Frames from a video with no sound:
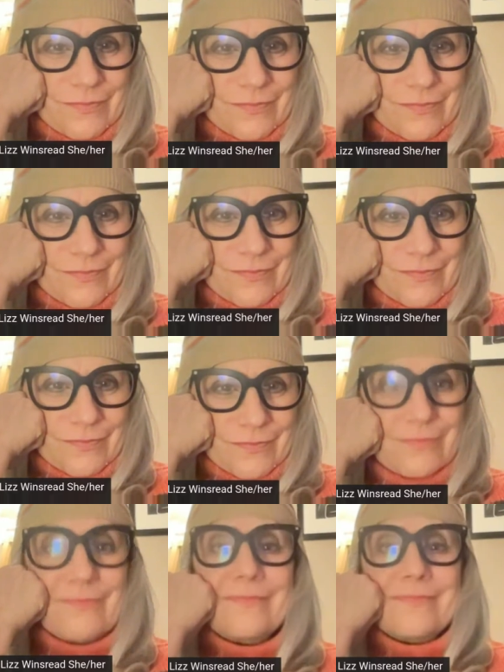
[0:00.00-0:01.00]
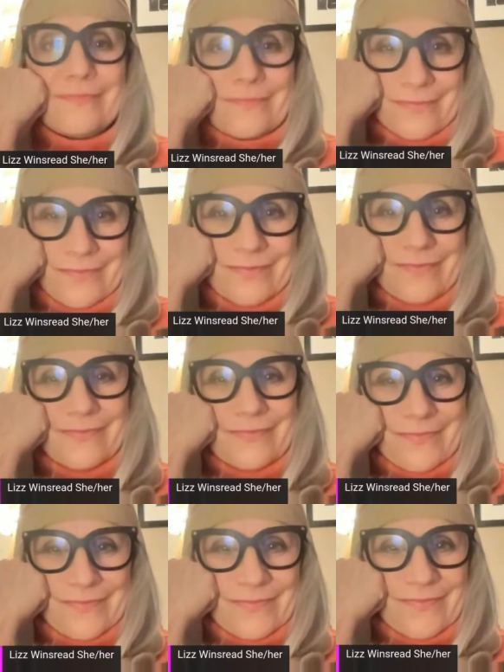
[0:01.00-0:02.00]

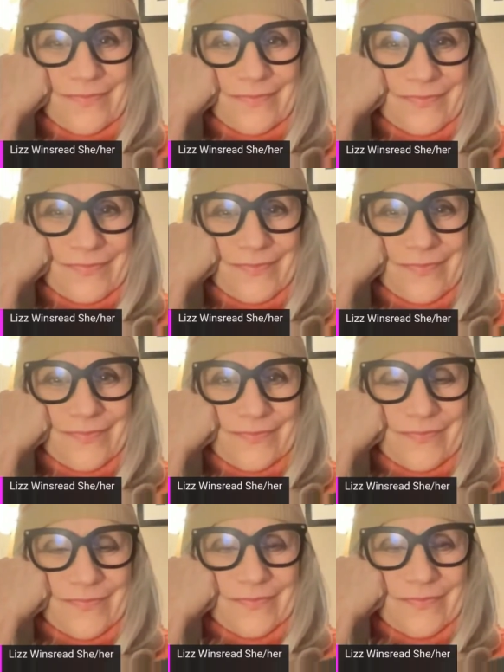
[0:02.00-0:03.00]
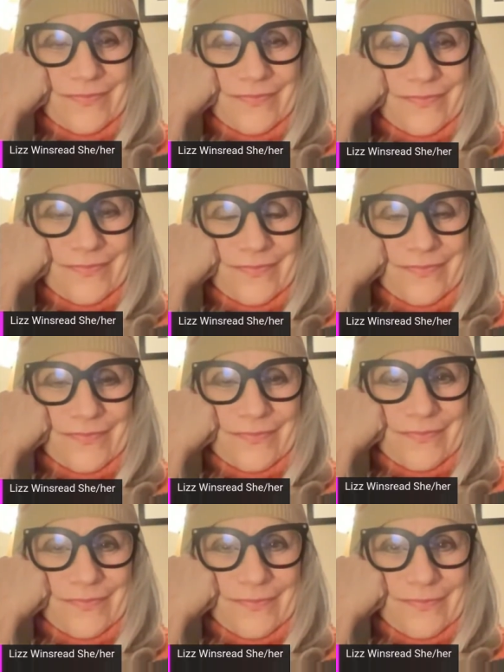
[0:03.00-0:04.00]

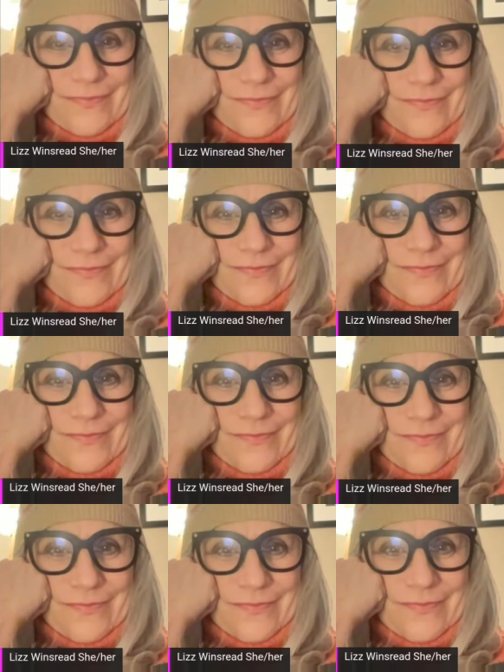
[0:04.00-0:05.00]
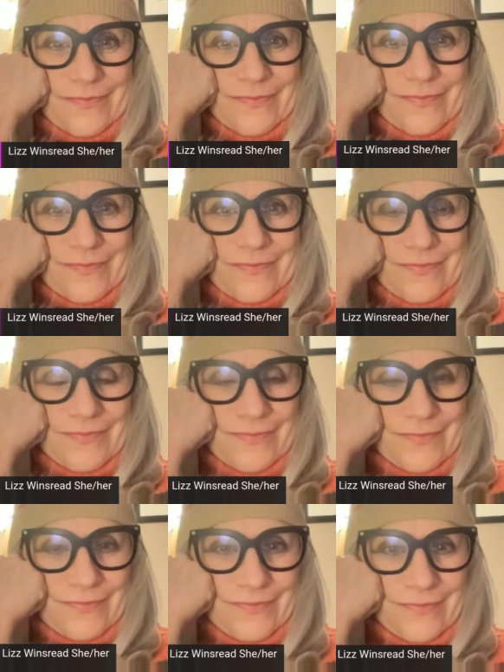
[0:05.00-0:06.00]

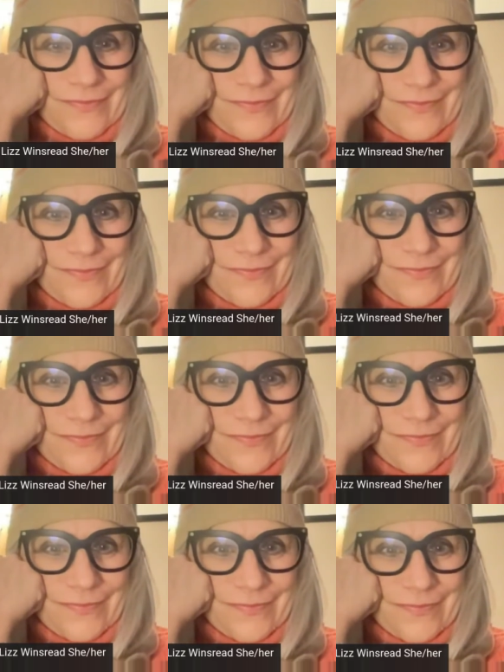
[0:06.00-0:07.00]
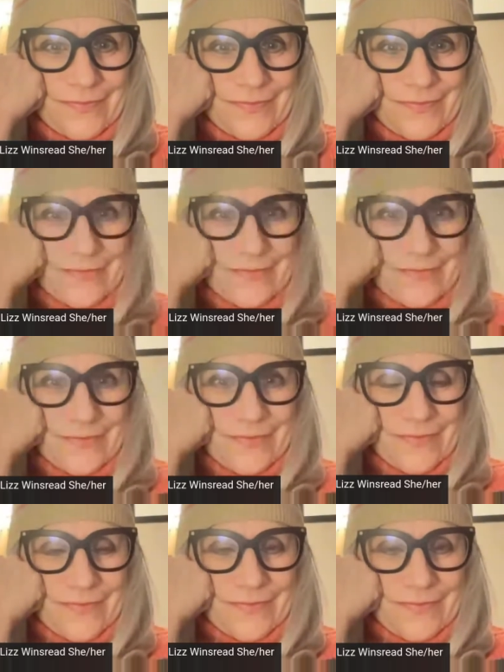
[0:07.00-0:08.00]
The person shown says nothing.